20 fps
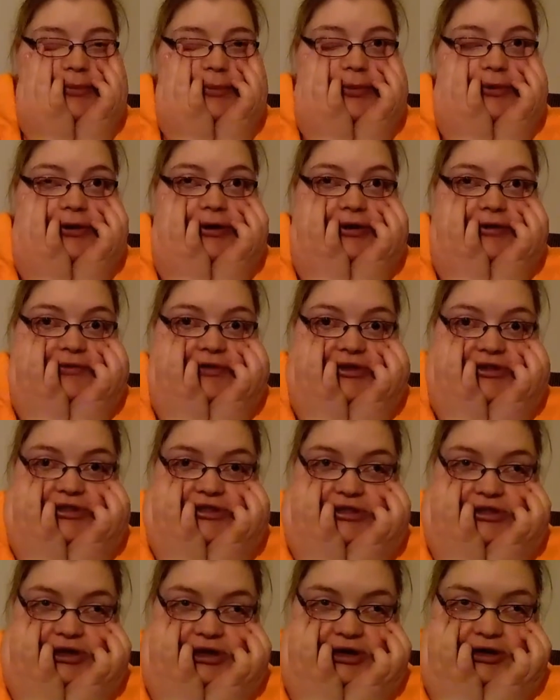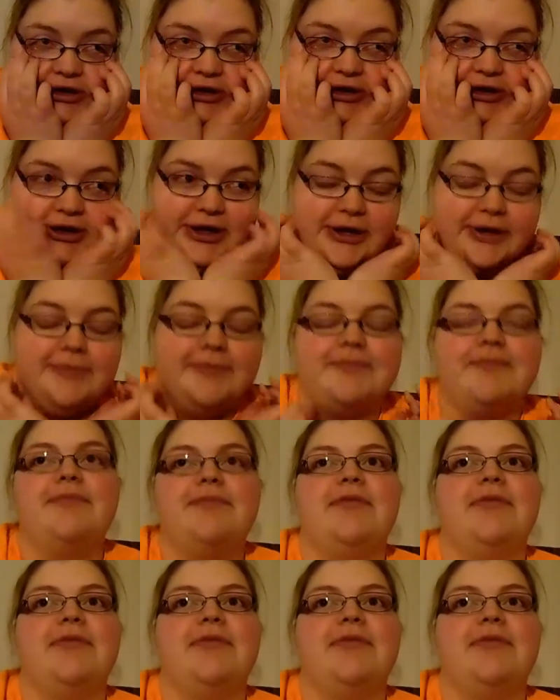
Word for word: the point of hysteria.